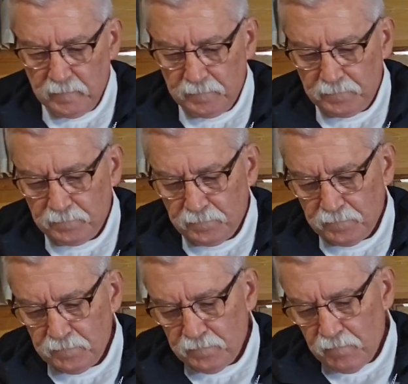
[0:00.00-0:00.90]

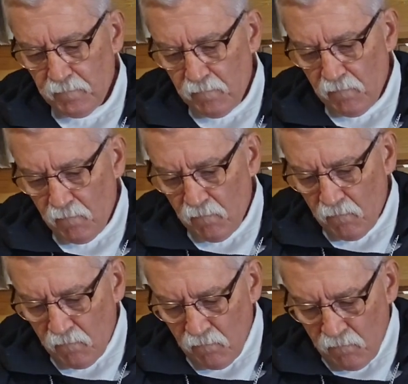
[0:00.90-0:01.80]

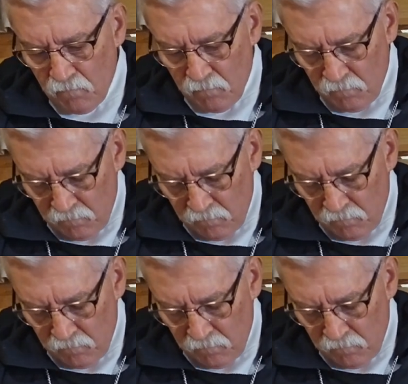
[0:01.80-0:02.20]
(silence)